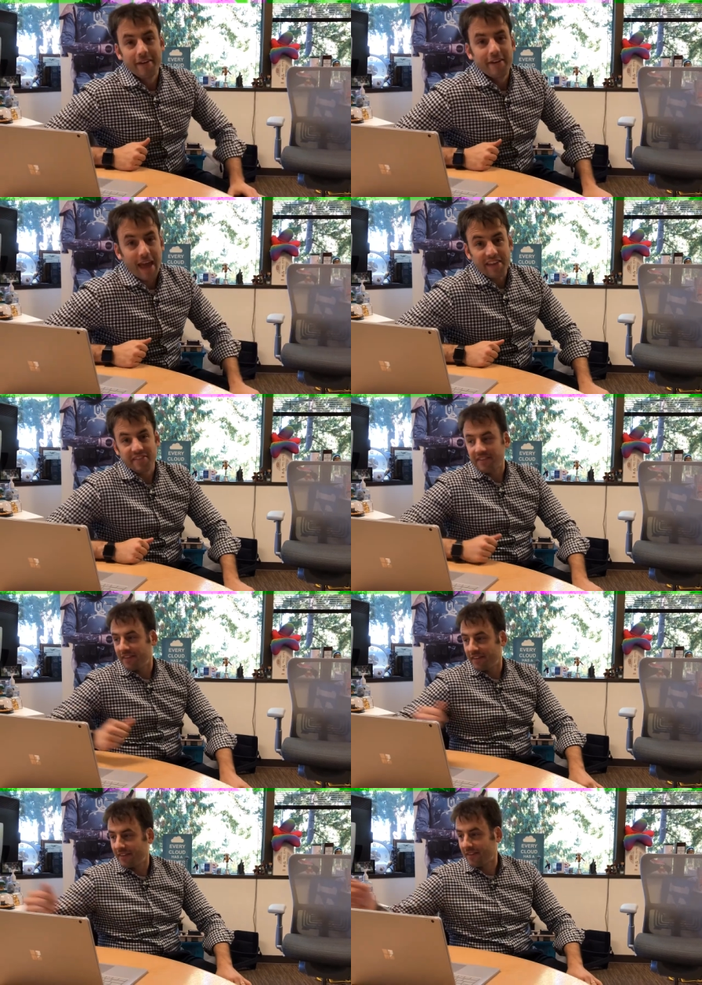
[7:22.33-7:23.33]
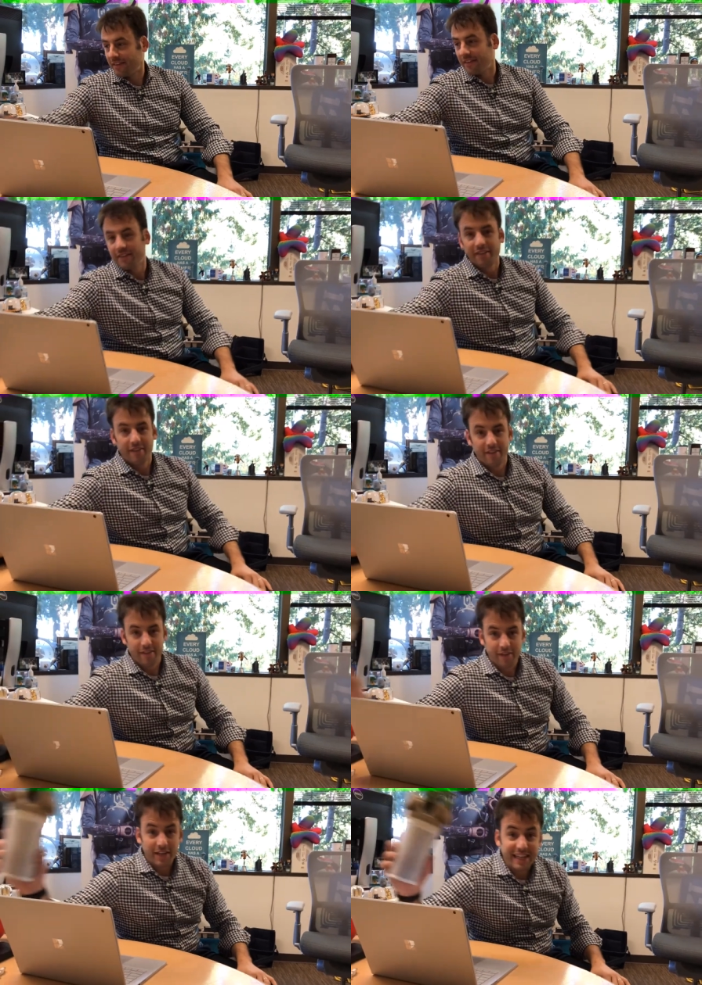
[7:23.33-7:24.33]
Yes.
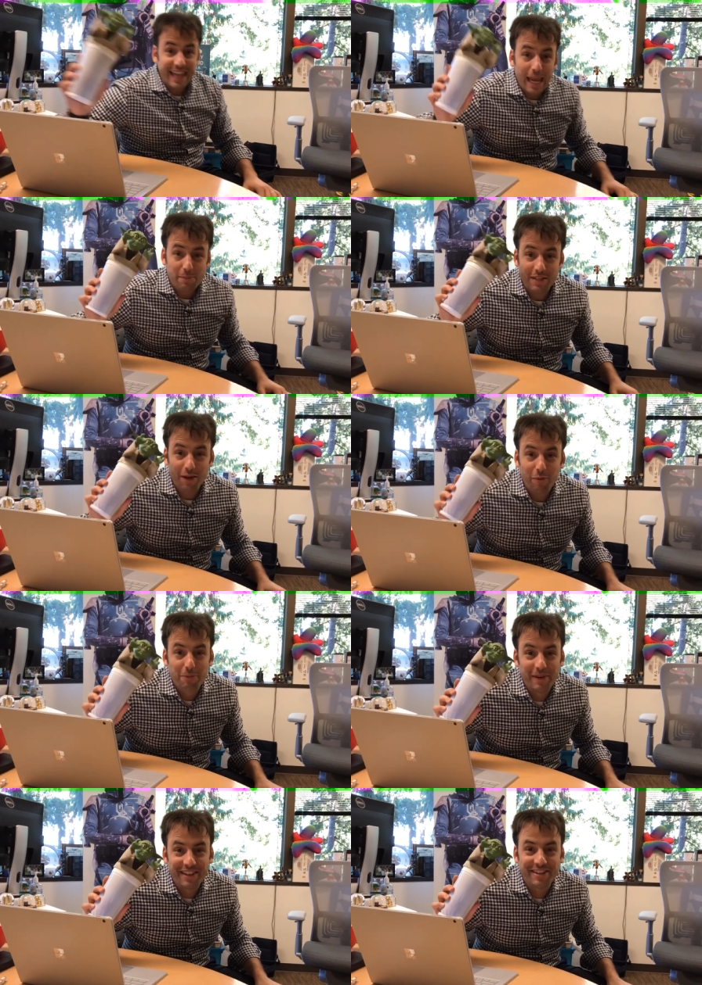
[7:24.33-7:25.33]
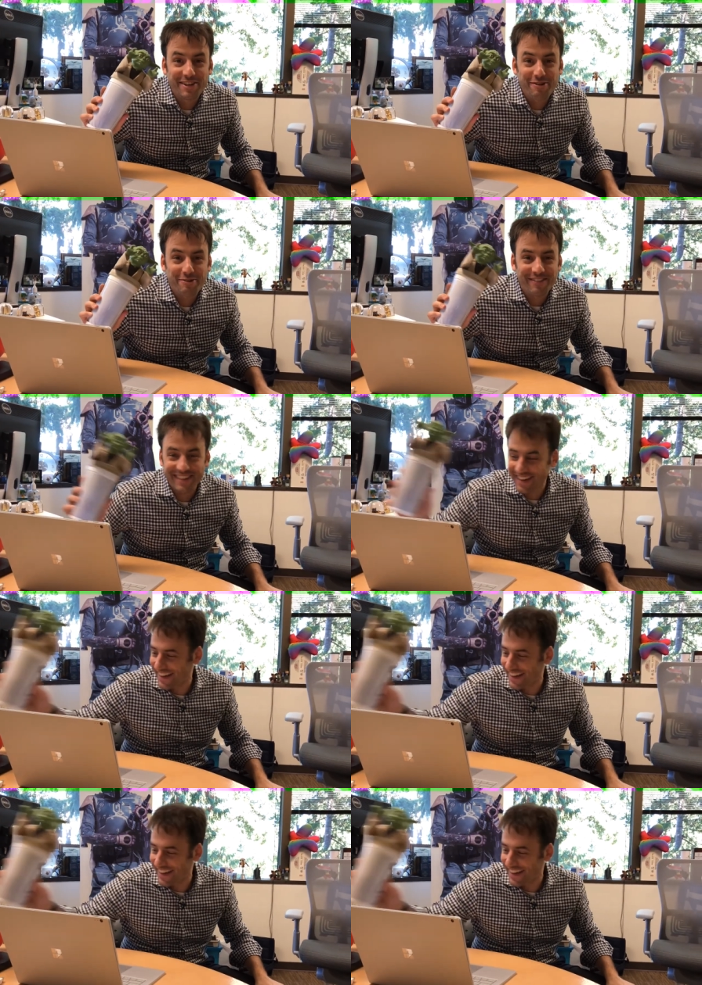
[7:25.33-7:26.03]
Gabe's here with me too.